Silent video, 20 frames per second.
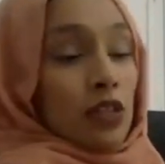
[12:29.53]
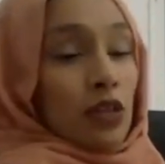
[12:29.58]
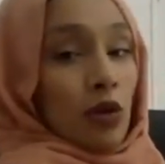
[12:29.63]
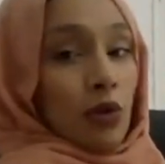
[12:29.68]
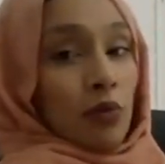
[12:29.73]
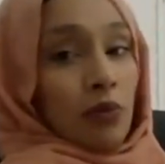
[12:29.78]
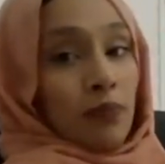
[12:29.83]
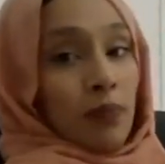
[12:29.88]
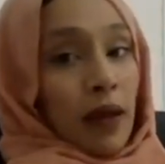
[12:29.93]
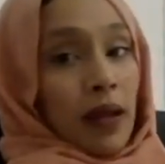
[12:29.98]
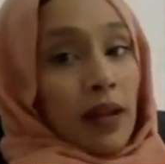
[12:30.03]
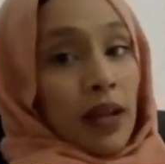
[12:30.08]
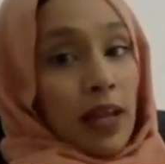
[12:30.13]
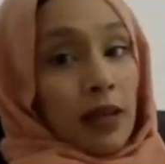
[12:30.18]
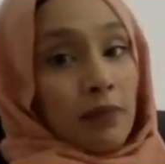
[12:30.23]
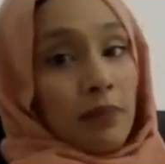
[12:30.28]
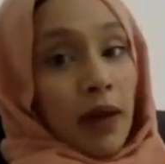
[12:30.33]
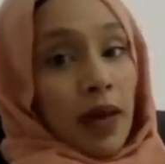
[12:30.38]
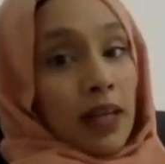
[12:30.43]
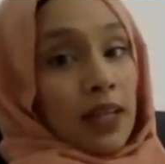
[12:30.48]
So but
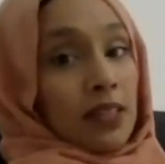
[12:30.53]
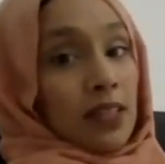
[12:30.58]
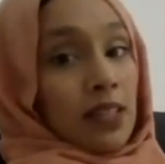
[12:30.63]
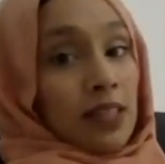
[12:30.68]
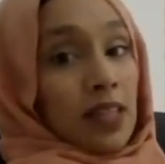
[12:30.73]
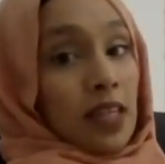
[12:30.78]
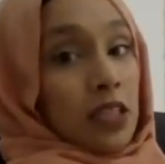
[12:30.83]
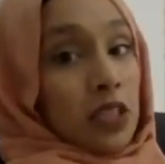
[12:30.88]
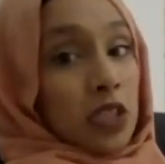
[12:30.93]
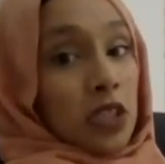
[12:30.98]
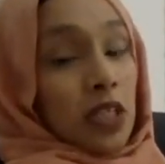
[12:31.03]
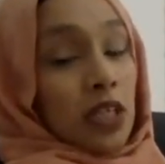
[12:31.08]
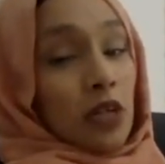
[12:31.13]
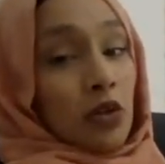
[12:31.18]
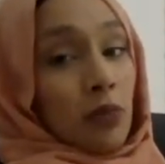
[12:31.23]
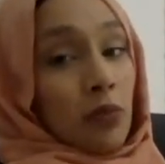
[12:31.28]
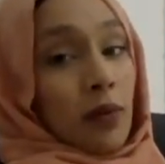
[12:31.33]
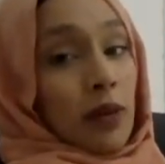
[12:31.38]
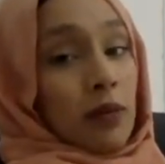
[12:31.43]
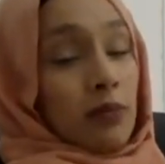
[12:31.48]
laid back is essentially
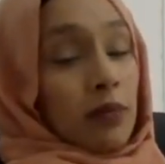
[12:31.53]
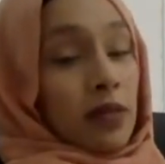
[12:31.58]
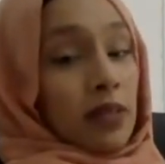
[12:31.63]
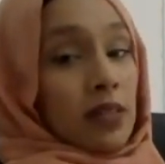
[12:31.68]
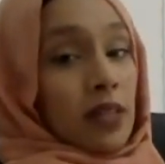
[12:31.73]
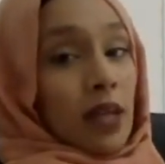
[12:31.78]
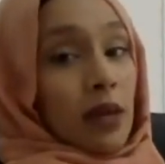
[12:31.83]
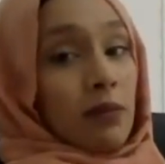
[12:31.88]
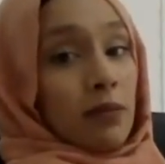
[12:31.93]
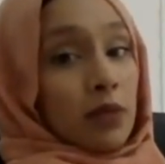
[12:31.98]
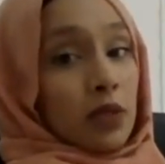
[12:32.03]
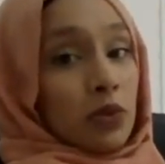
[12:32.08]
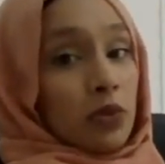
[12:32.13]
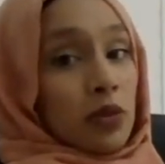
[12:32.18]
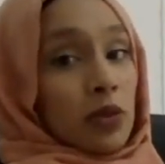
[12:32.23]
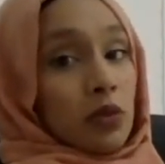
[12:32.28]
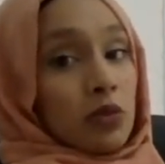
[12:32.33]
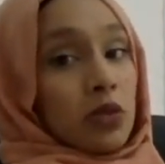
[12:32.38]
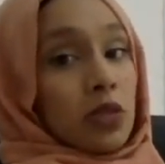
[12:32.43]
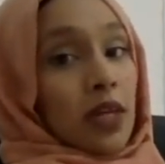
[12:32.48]
your baby is in
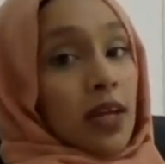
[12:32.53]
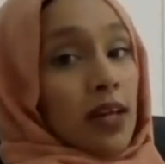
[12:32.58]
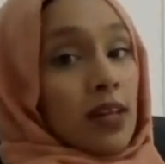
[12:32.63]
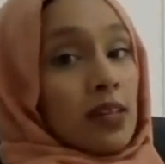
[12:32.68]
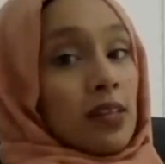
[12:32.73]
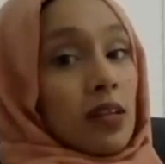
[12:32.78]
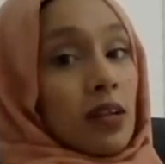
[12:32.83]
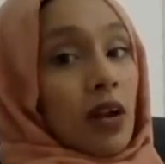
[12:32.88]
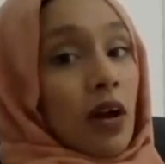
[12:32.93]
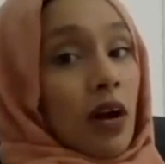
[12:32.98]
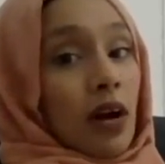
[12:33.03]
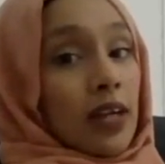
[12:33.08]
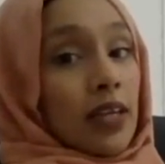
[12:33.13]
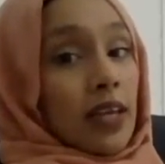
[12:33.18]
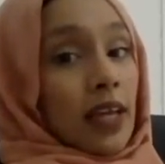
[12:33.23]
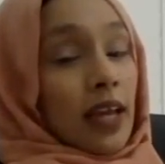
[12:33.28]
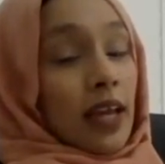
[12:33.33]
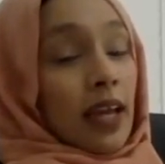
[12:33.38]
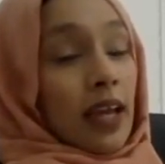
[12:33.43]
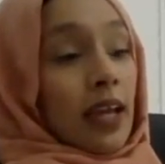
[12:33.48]
between your chest,
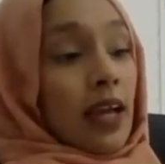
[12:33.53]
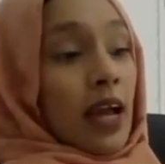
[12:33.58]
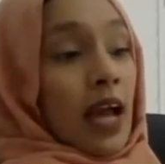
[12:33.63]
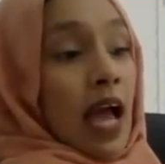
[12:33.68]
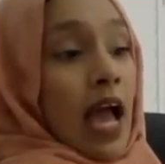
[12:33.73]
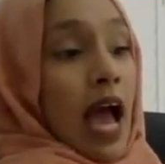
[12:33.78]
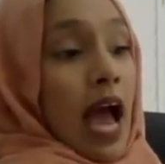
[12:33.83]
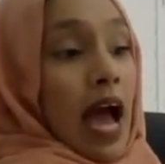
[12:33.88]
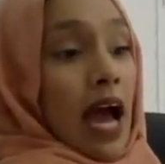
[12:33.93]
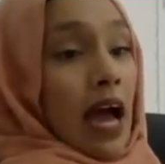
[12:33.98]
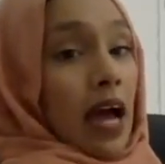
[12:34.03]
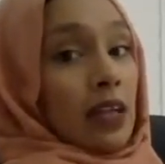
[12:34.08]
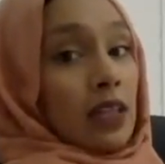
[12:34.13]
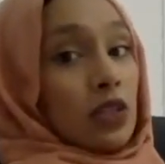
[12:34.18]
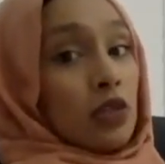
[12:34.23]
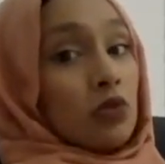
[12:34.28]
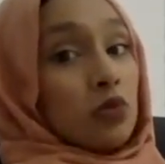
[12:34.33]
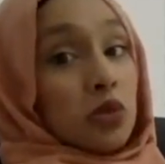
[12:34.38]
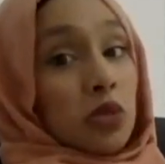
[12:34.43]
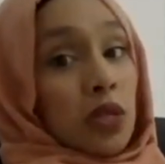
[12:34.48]
lying, and
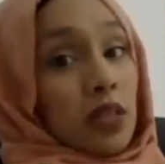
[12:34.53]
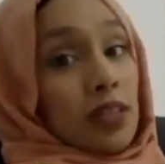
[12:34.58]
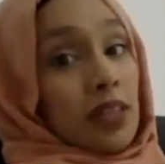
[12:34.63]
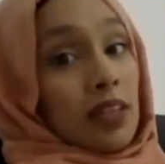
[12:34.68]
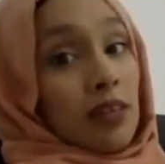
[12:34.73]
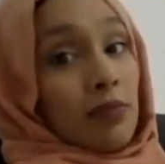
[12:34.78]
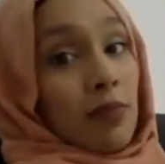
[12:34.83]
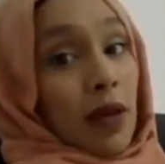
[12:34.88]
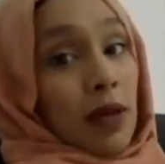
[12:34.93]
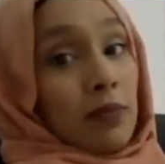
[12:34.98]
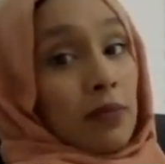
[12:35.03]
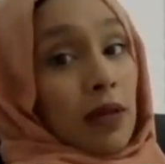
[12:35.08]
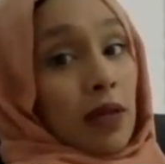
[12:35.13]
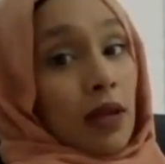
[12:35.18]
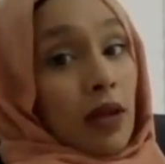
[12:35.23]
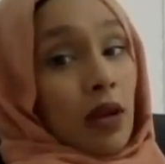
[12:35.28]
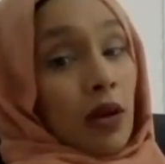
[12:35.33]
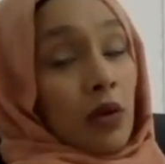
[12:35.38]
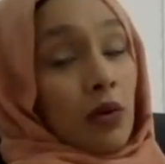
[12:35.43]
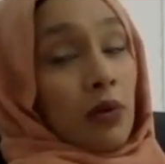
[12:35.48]
you just leave baby
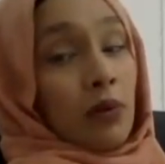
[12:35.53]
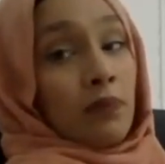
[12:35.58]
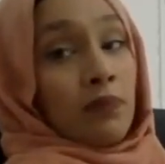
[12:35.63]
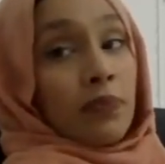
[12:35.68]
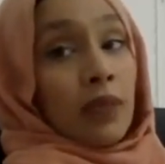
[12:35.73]
alone.